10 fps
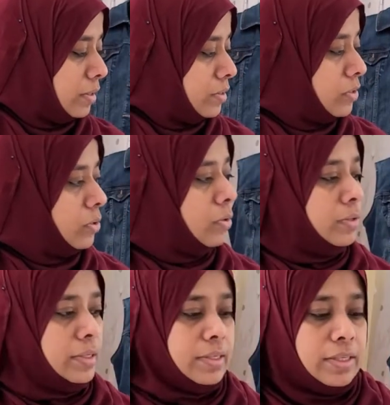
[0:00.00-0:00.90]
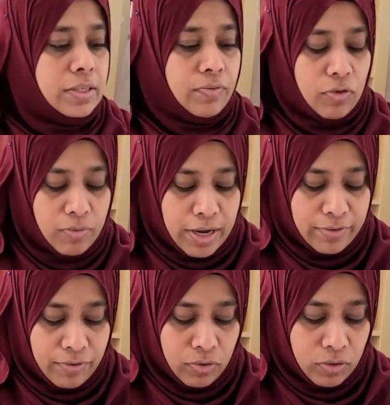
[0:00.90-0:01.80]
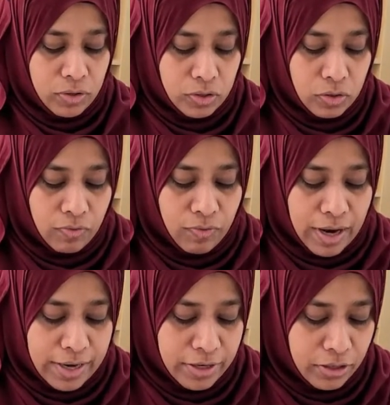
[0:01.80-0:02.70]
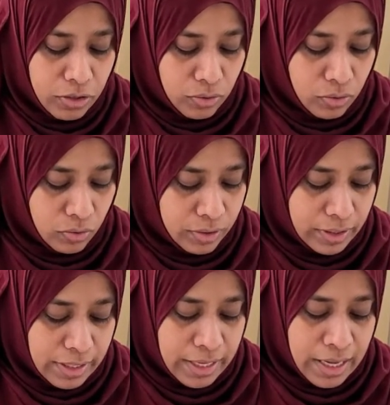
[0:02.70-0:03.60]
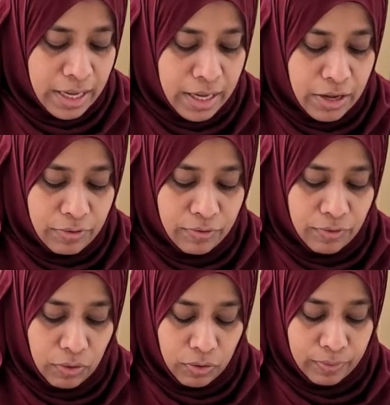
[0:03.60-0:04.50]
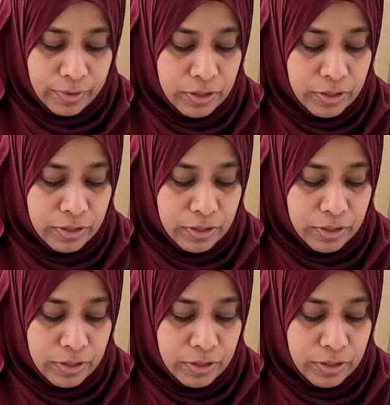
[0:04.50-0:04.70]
so this is 4 by 4. So 1, 2, 3, 4.